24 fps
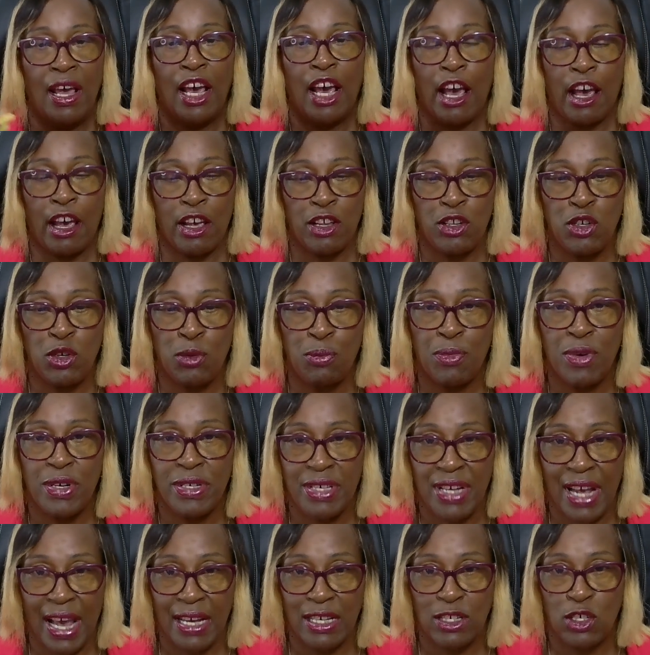and you
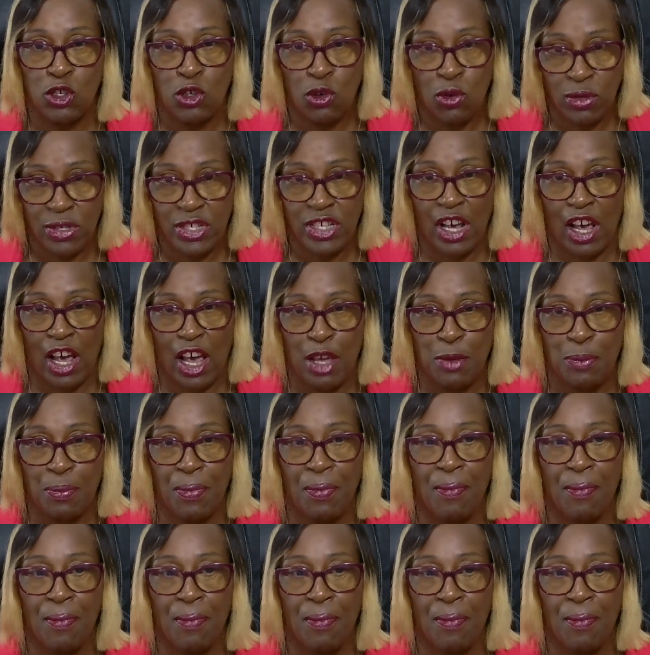protect your time.